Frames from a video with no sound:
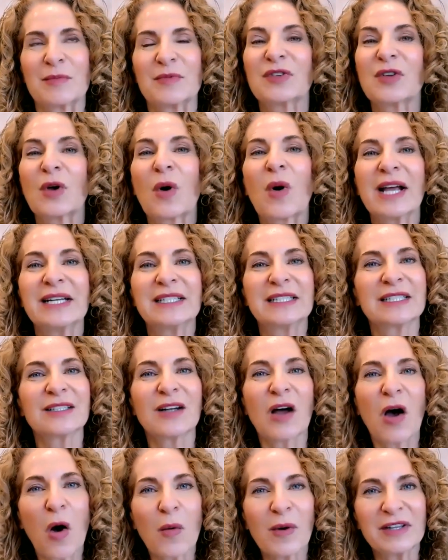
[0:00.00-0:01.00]
so I
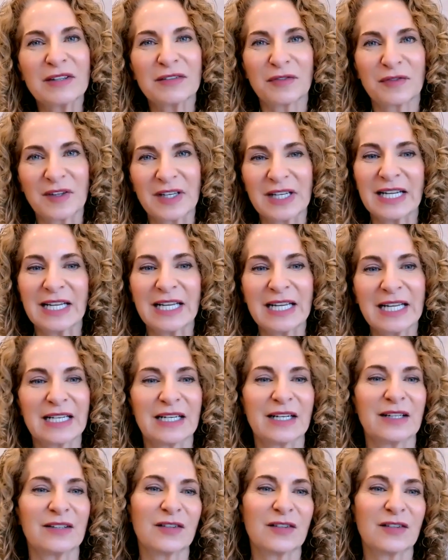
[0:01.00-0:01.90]
didn't always fit in.